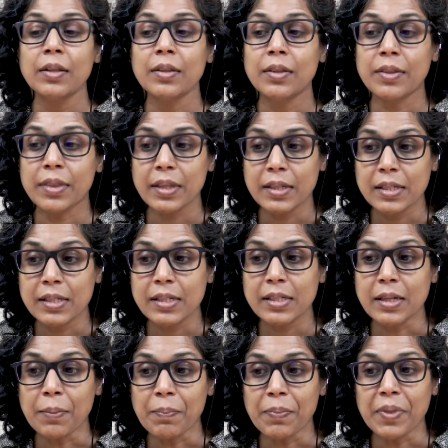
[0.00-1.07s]
This is
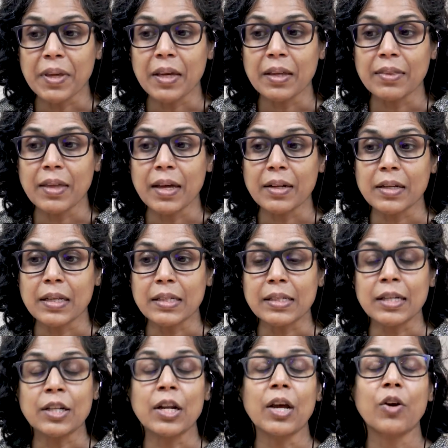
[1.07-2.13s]
something that is
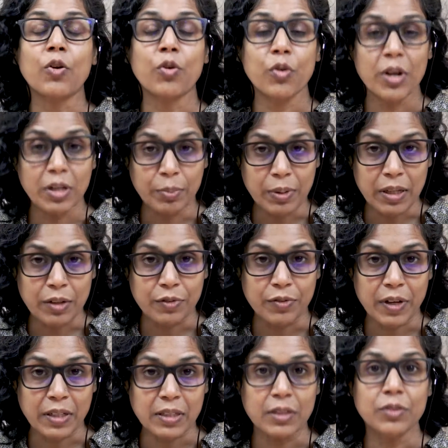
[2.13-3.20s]
incredibly
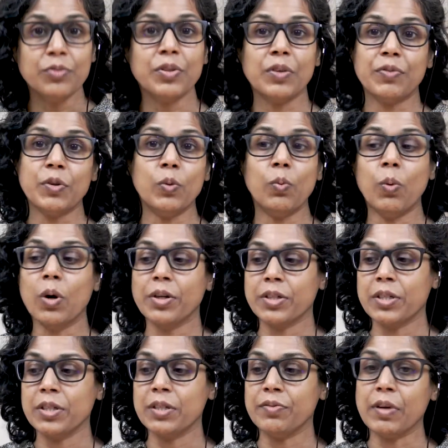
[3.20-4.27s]
effective if you want
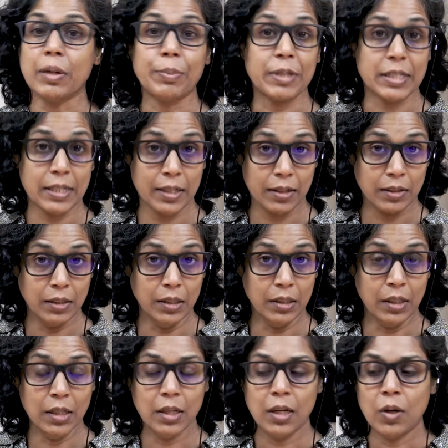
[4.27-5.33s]
to develop a skill
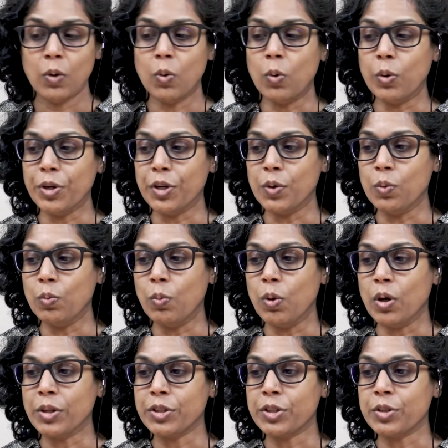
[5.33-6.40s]
or you
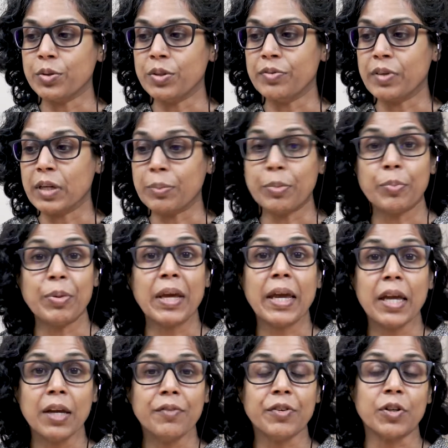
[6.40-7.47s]
want to develop a
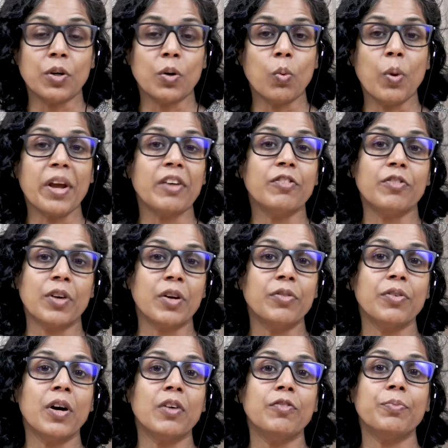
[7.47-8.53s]
behavior, a way
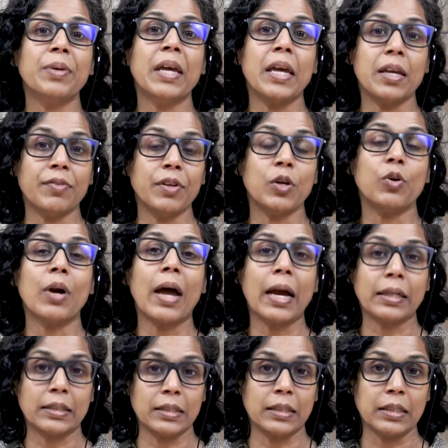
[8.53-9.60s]
of behaving or
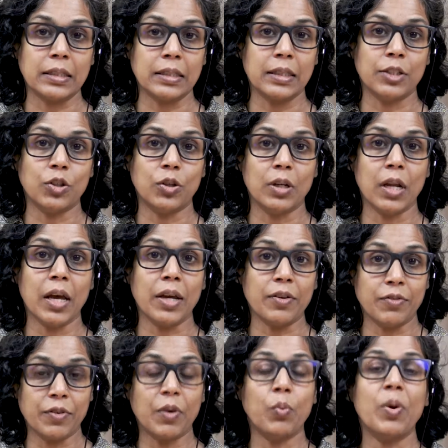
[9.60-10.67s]
acting in your
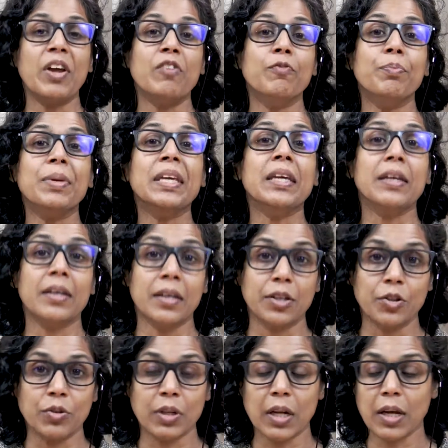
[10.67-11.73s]
life, a way of being in
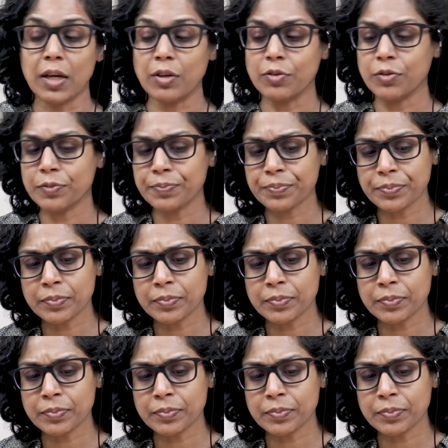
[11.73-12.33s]
your life.